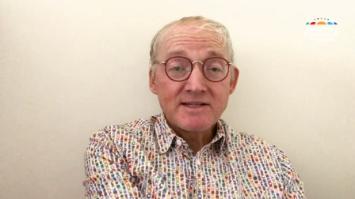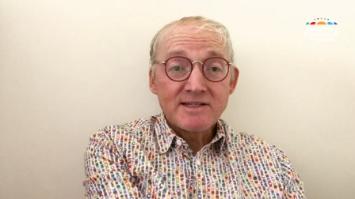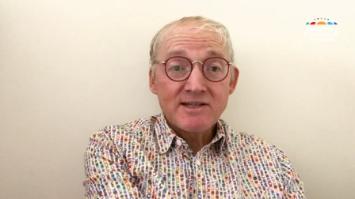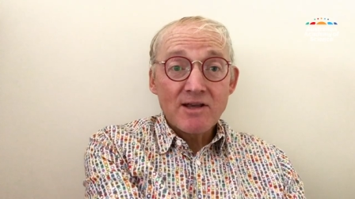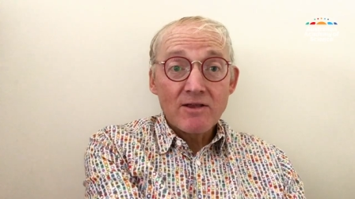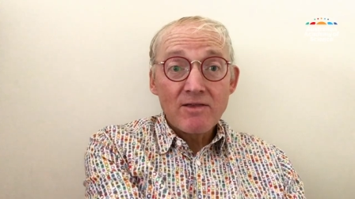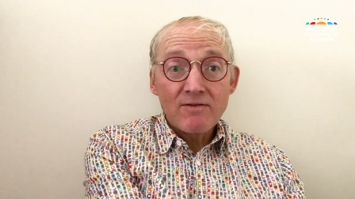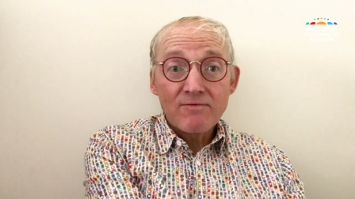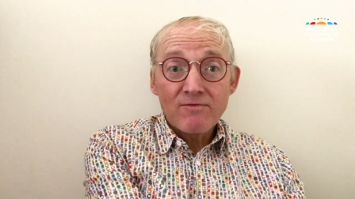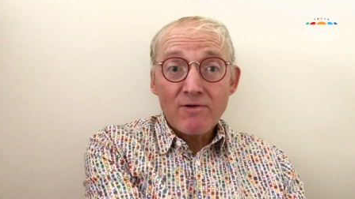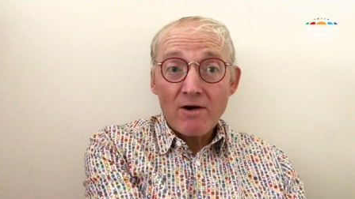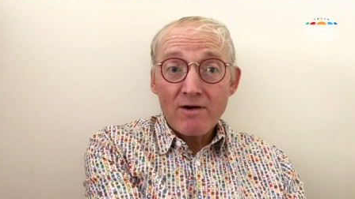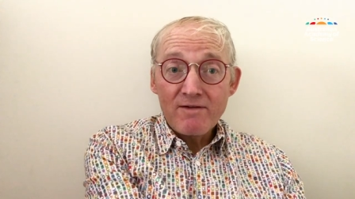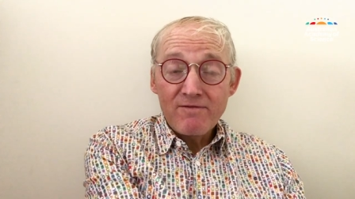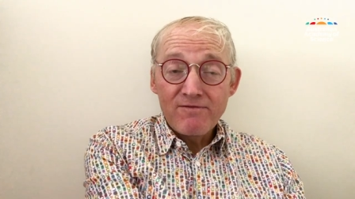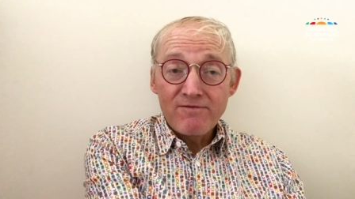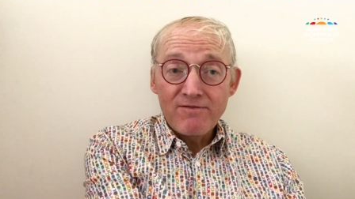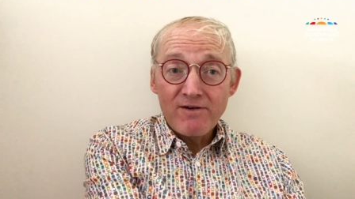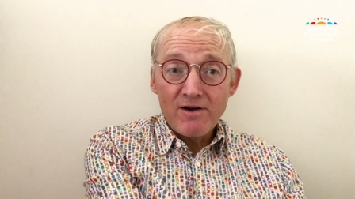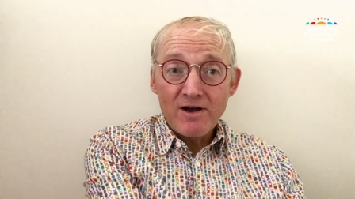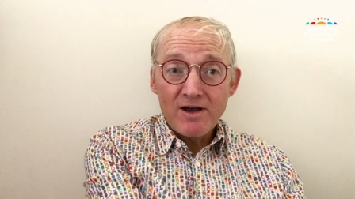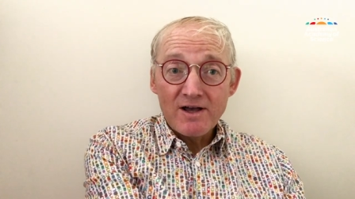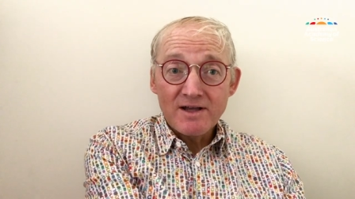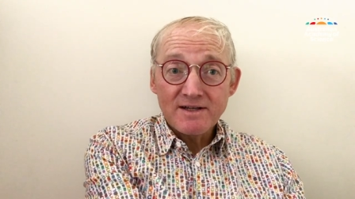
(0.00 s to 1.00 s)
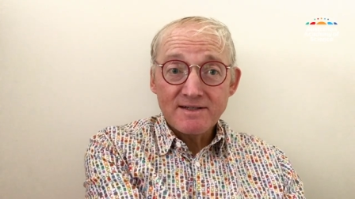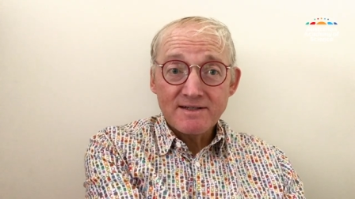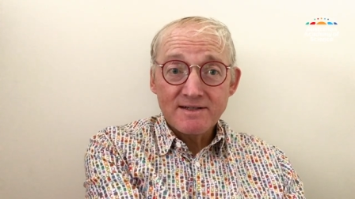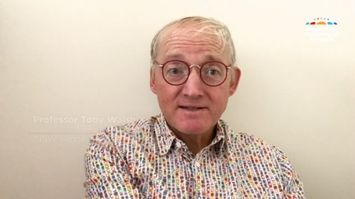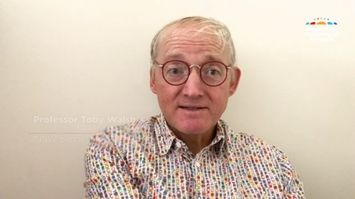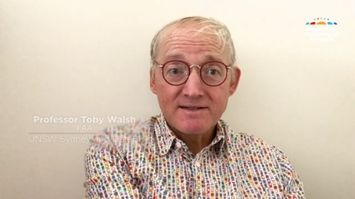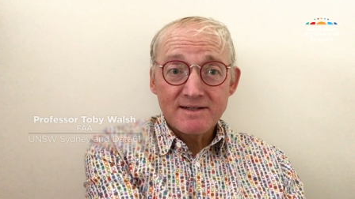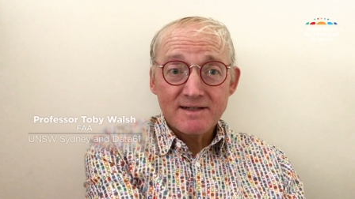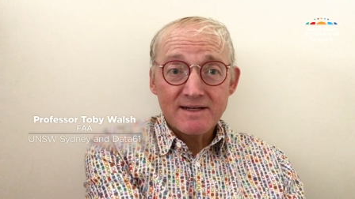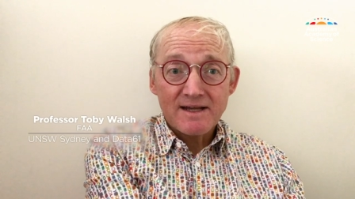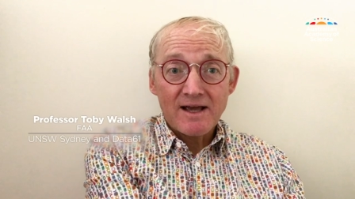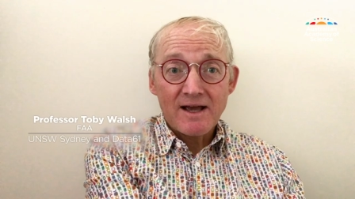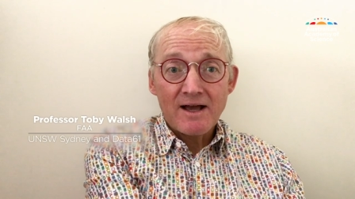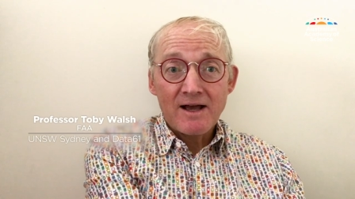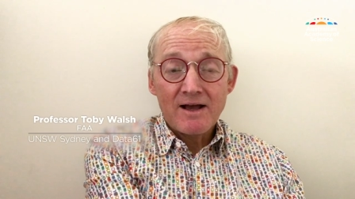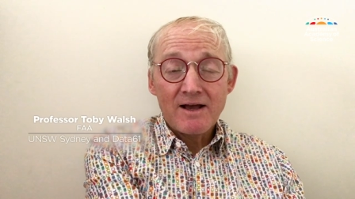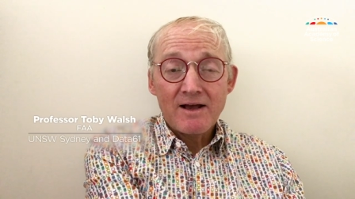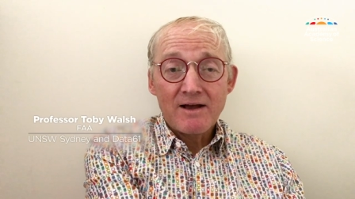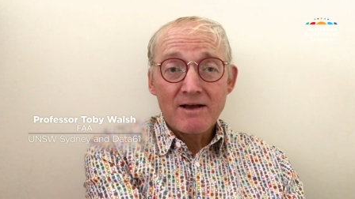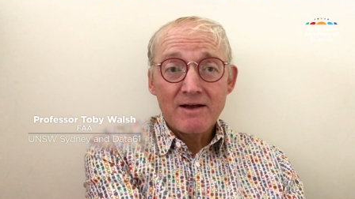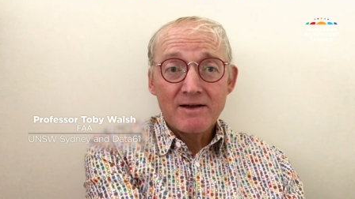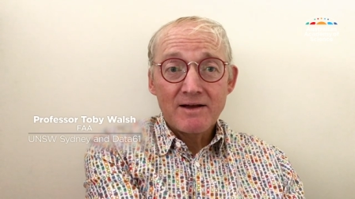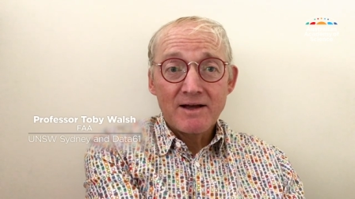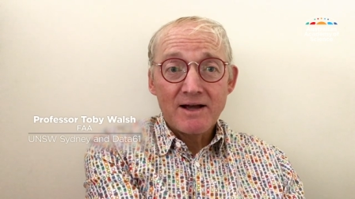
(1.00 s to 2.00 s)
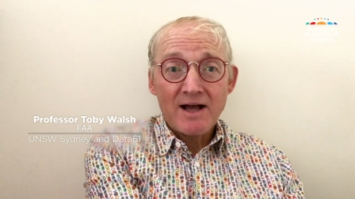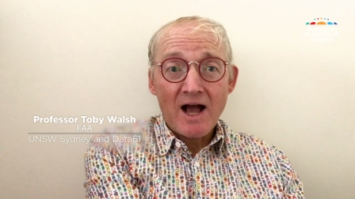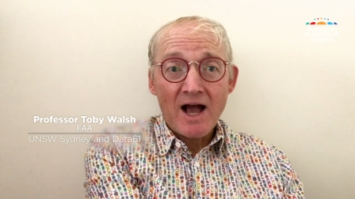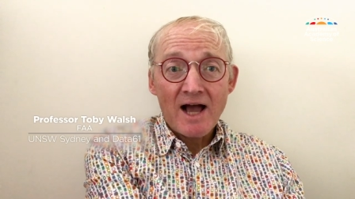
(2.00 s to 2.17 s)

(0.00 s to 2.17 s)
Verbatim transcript: So the very first uh,